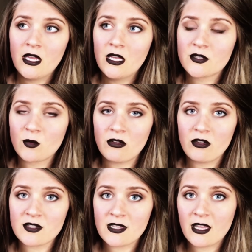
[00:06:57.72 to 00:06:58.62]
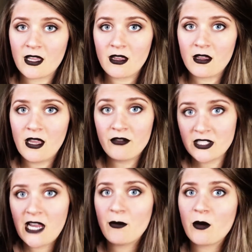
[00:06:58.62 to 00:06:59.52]
it's one of those that, like, every
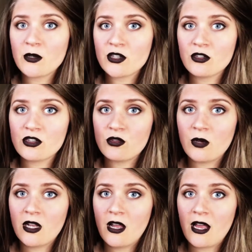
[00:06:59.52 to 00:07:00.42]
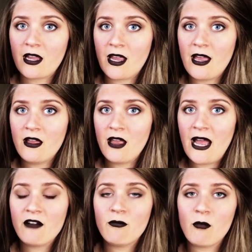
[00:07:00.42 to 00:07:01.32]
time I return to it, I
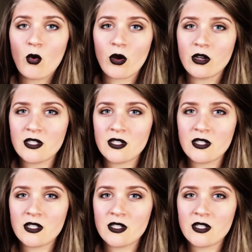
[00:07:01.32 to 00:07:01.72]
have more